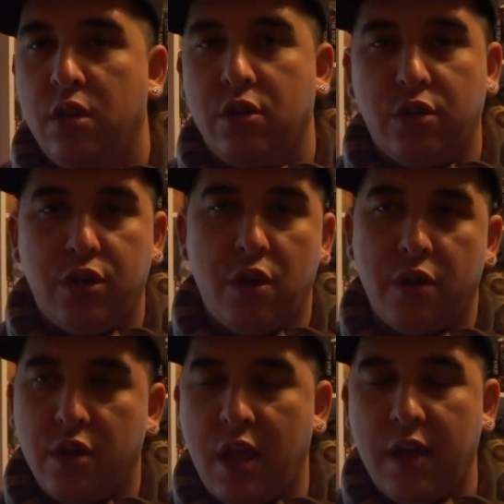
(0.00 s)
they'll
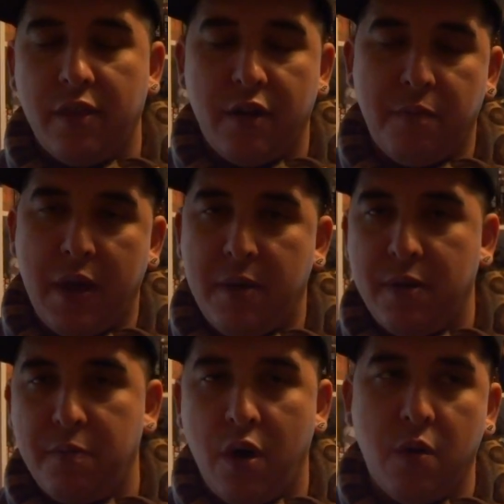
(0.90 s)
show their
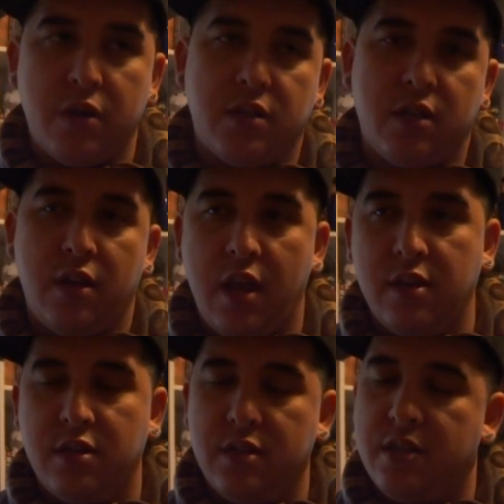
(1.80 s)
baby boas
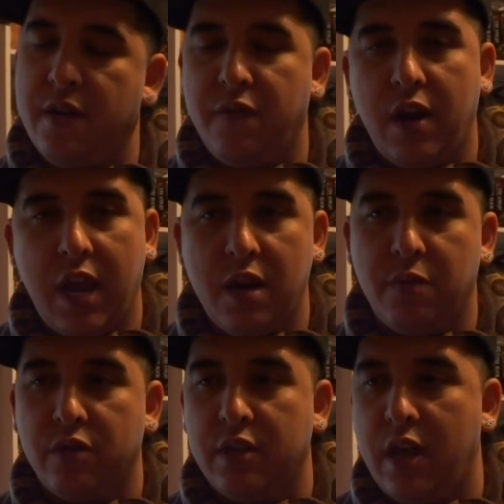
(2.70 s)
and just different
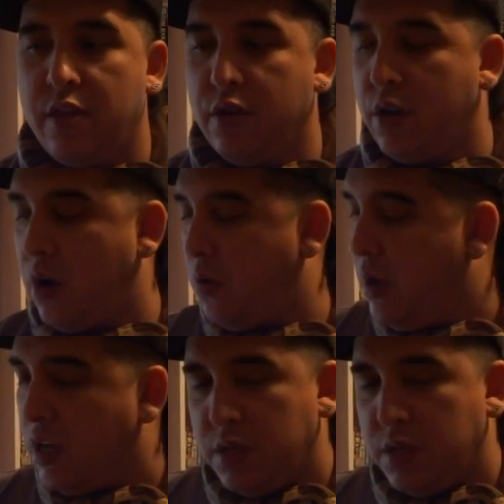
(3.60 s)
animals, and they'll go,